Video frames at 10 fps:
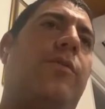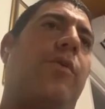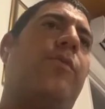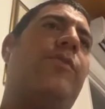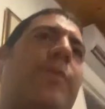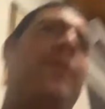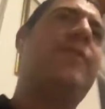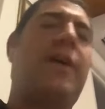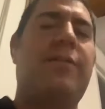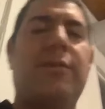we've been
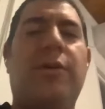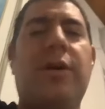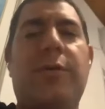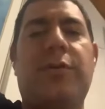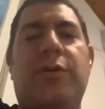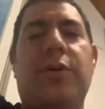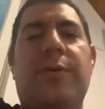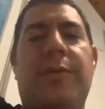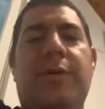discussing all our talk,